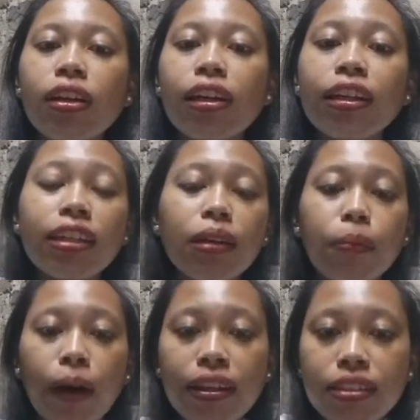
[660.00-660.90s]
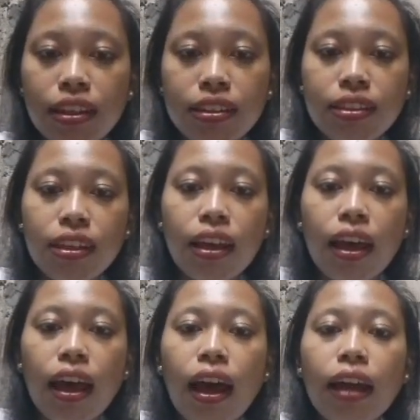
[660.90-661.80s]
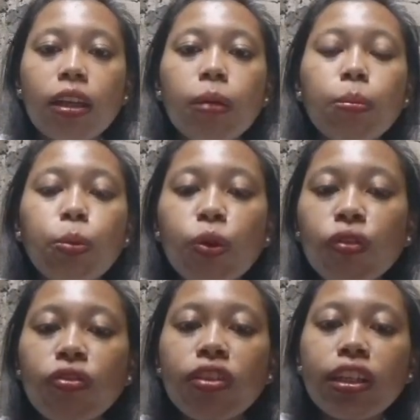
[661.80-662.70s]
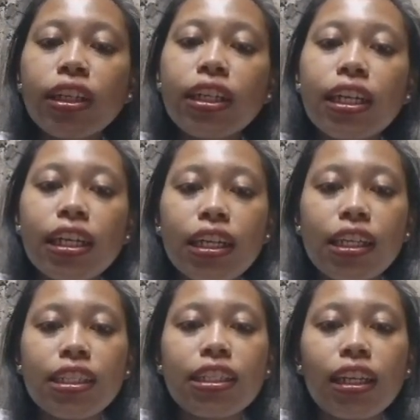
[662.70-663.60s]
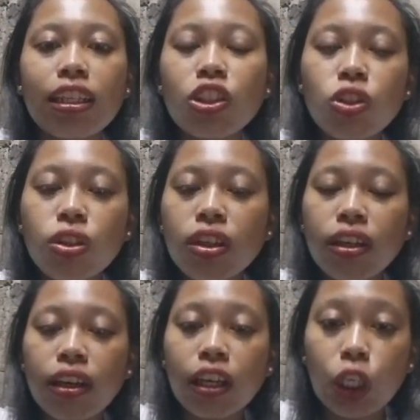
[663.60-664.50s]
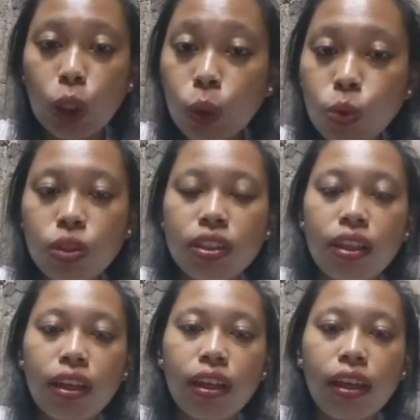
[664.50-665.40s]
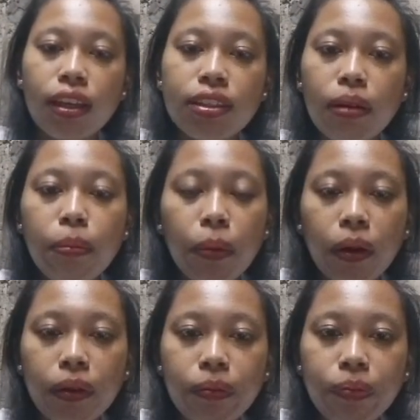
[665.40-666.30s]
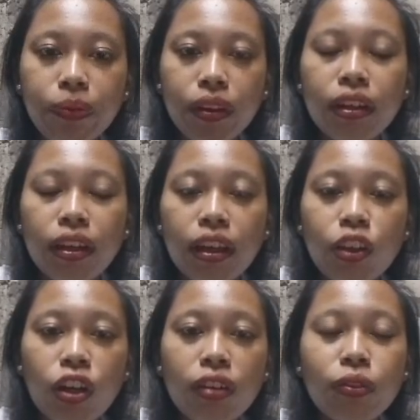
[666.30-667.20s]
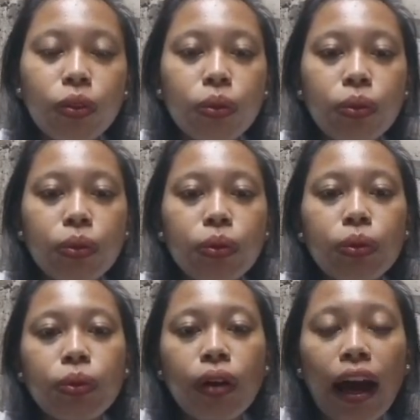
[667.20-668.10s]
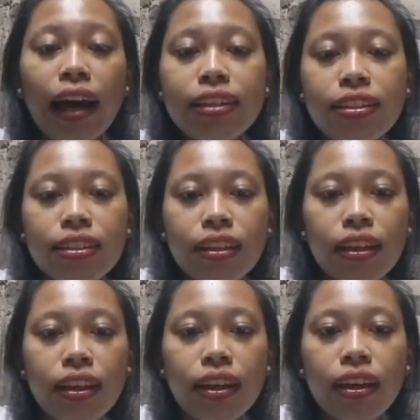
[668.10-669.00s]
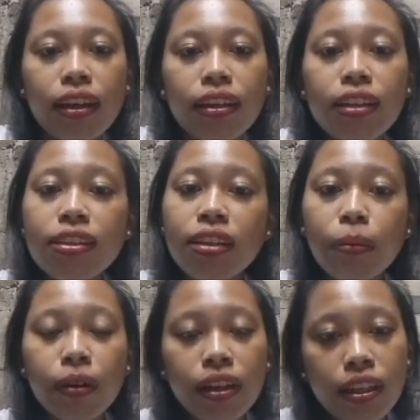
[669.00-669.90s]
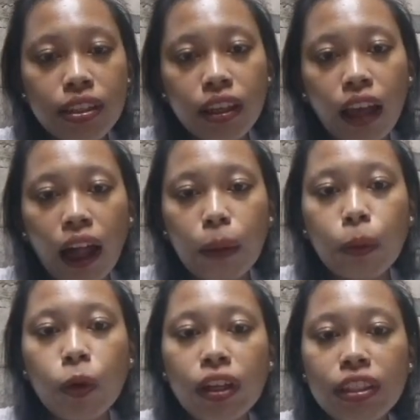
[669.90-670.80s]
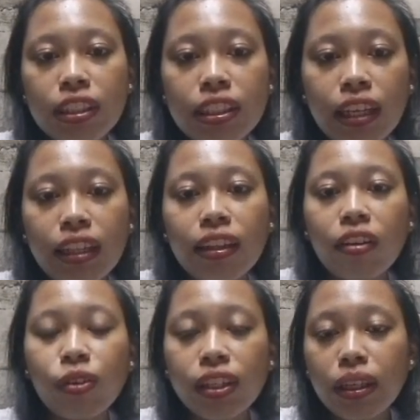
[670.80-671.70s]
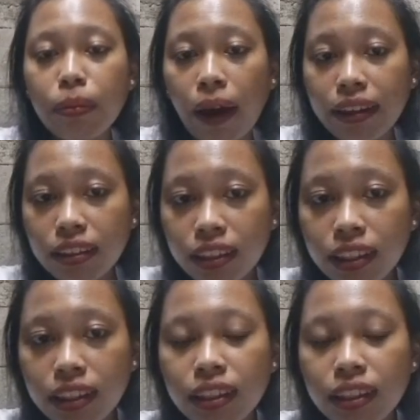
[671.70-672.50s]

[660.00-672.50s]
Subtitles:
their learning process and improve their strategy used. Example, you have to ask, did summarizing help you understand the reading better?